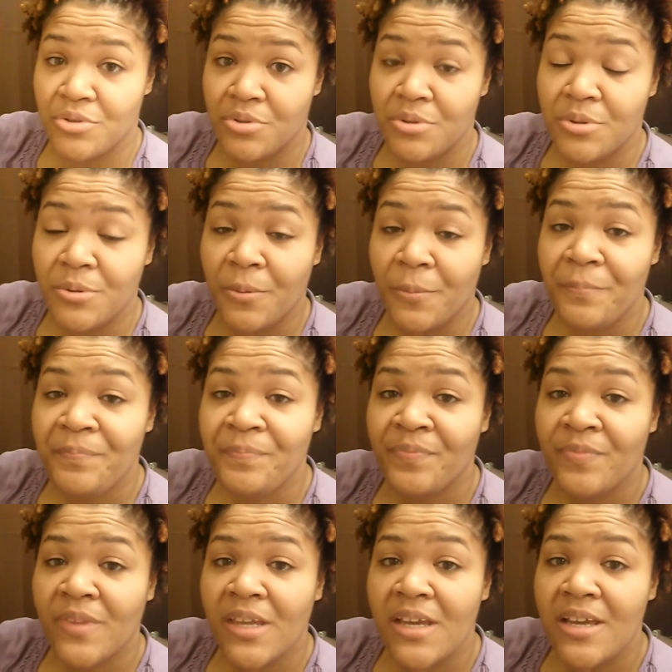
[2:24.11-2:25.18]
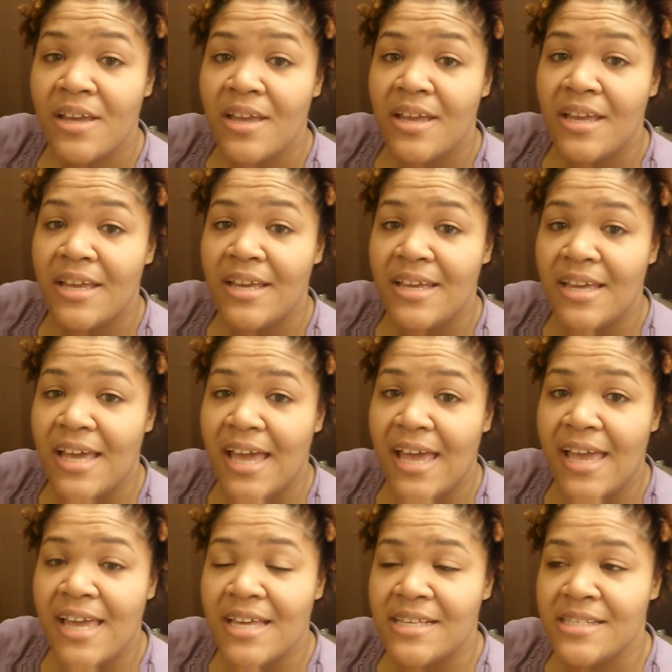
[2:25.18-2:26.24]
Drew, he
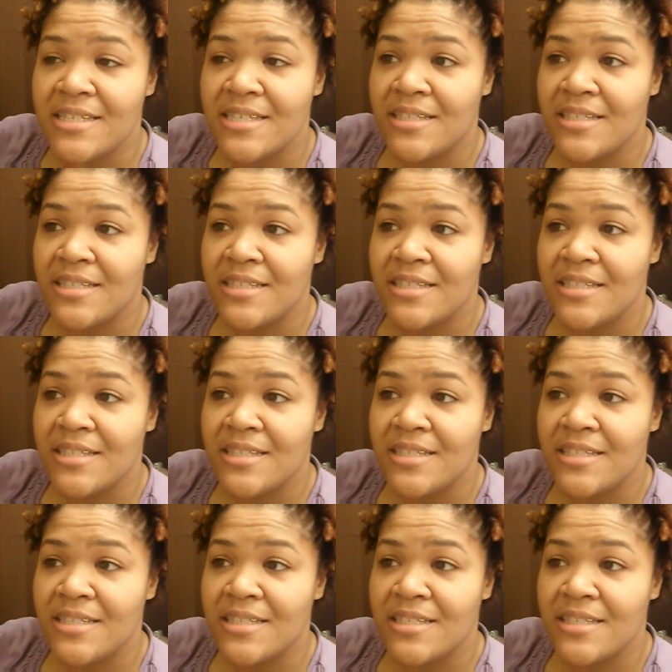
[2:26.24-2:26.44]
has,